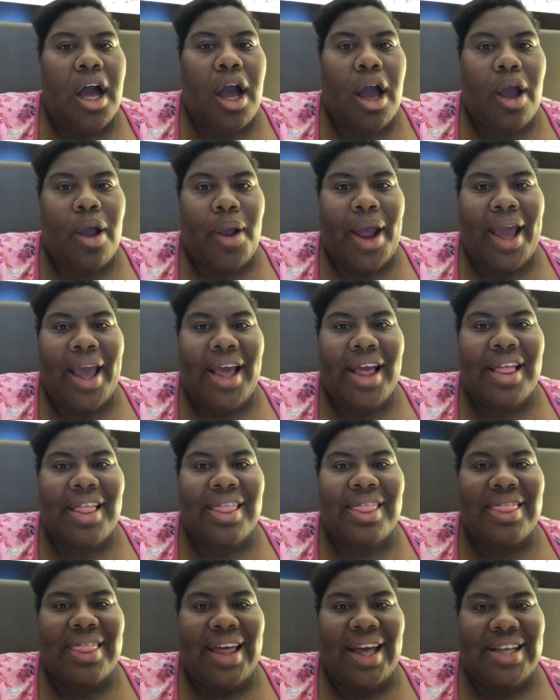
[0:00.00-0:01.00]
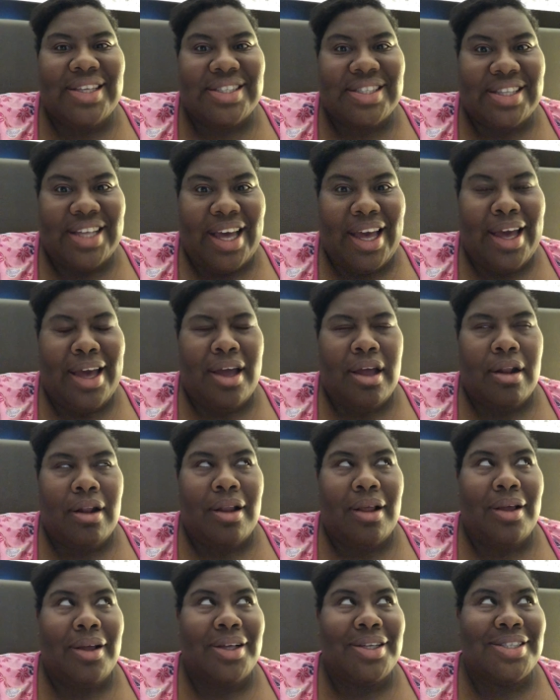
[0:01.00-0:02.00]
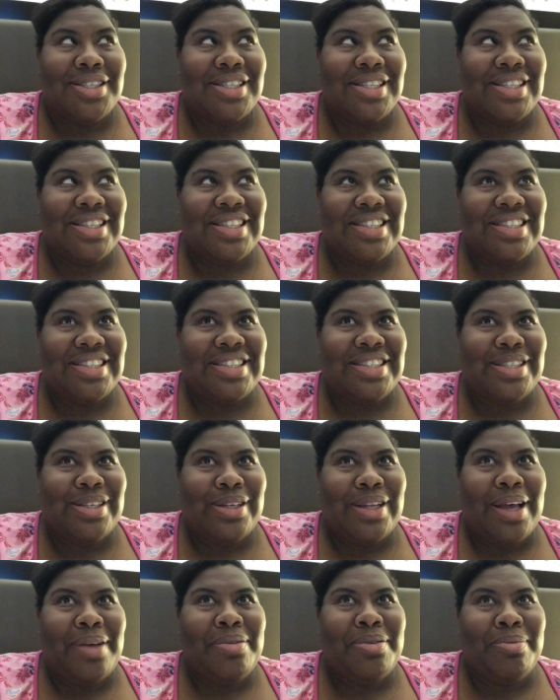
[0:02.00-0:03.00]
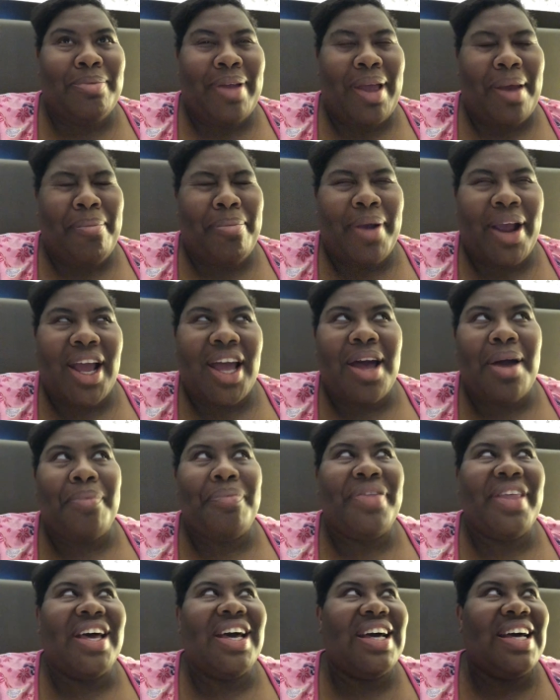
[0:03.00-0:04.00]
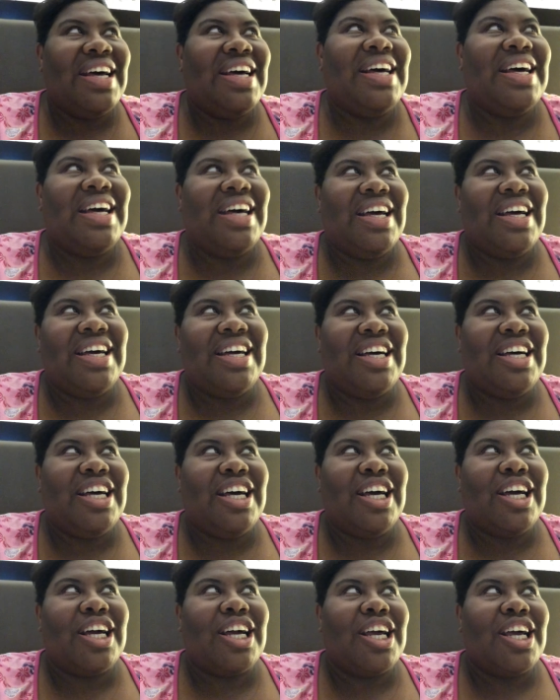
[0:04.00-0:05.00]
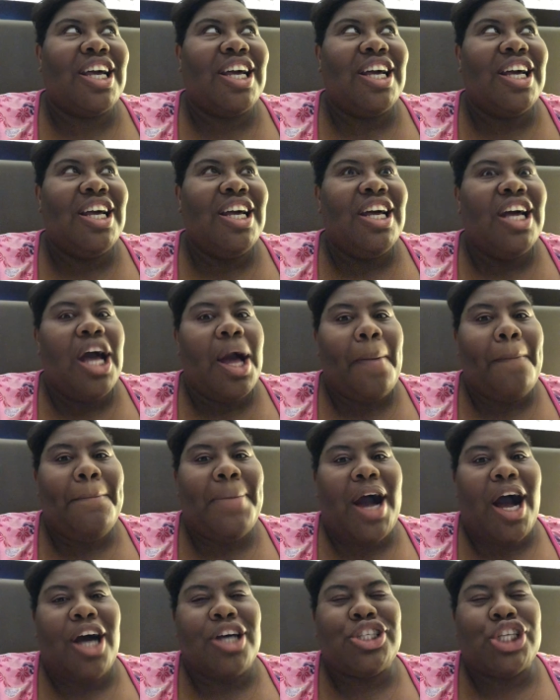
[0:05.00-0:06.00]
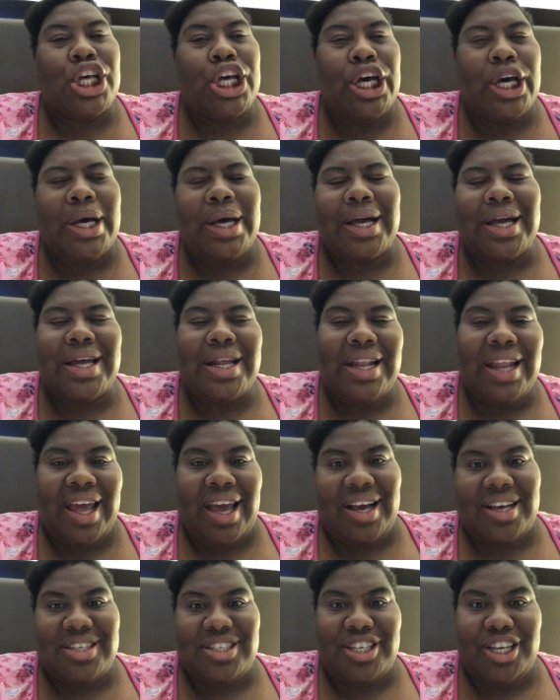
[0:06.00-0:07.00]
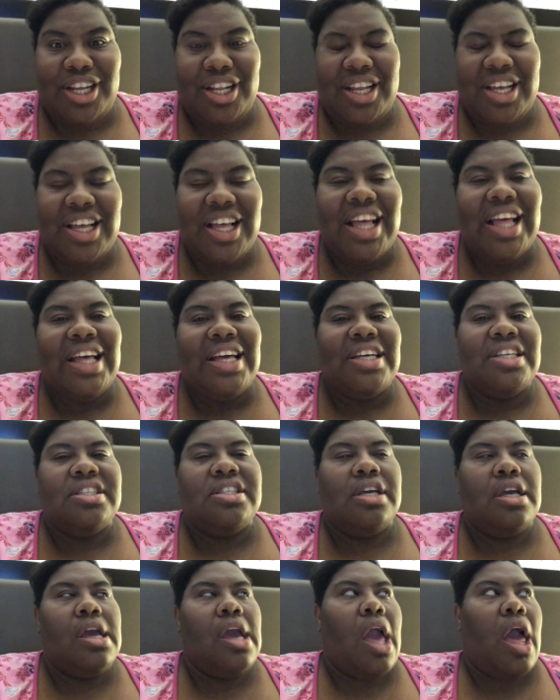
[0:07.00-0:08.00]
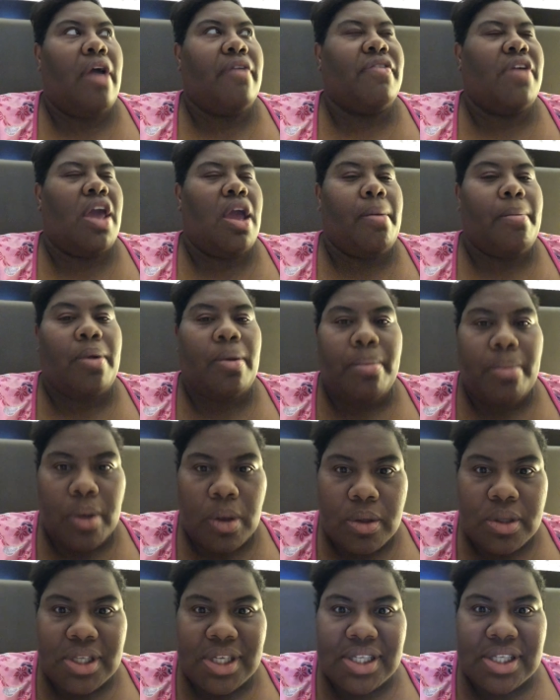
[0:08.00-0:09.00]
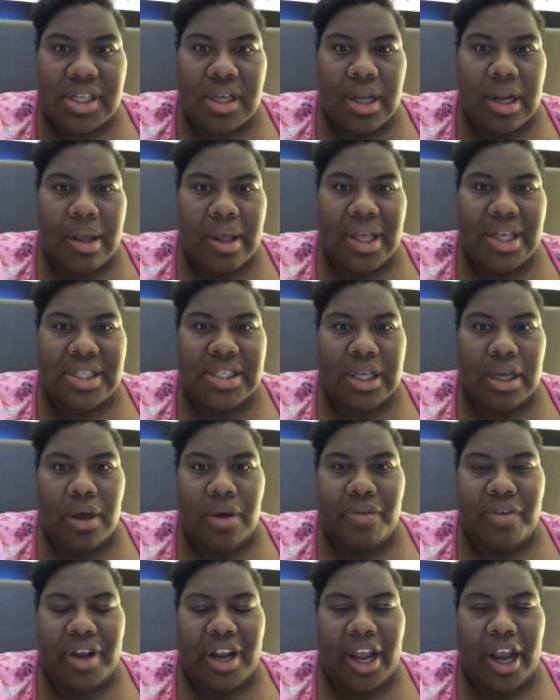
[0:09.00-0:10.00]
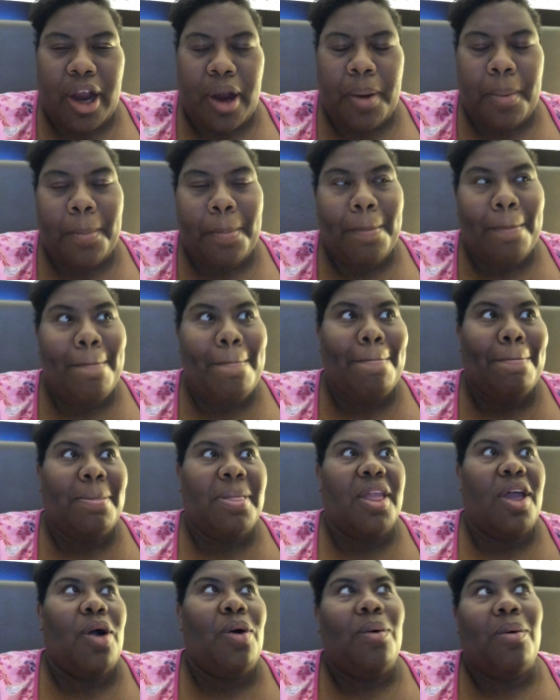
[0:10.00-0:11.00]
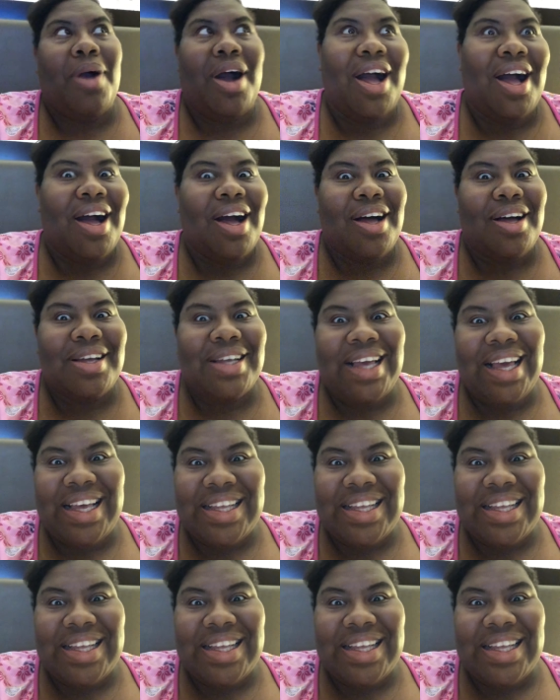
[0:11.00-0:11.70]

All right, that's that. So that break up the hug, Boss Hug connection. Then you have Amber Moon that's gonna is over there. Wow.